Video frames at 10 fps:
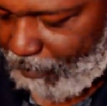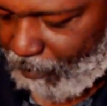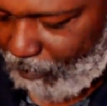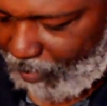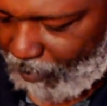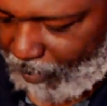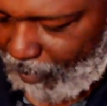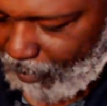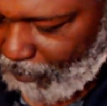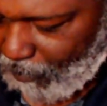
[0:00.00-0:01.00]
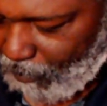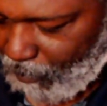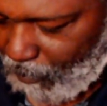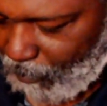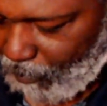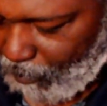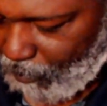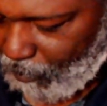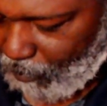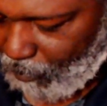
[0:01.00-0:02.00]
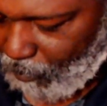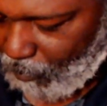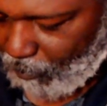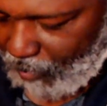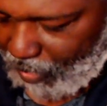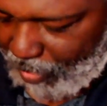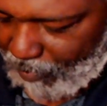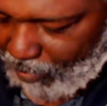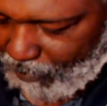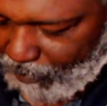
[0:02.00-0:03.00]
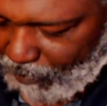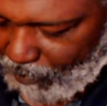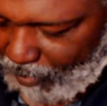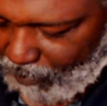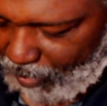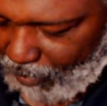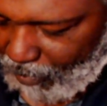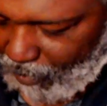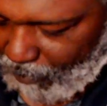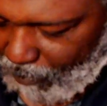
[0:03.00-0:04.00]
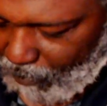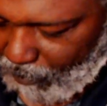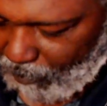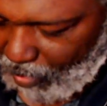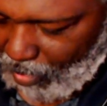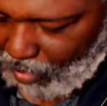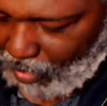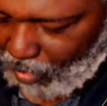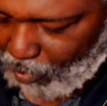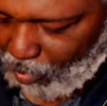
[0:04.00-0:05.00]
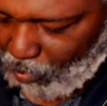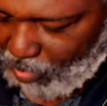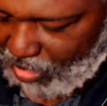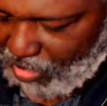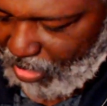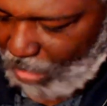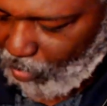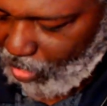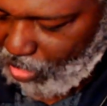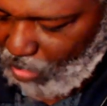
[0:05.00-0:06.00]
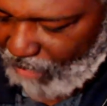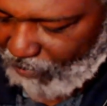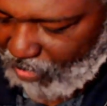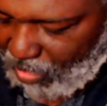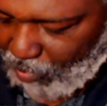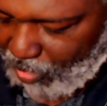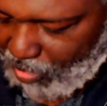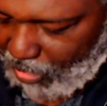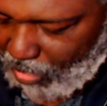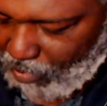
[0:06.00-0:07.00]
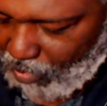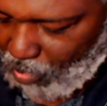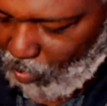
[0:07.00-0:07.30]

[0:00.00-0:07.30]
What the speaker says: Now, the reason for the template is we do like this. Now, again, we have who does not want to dry for some reason. I don't know.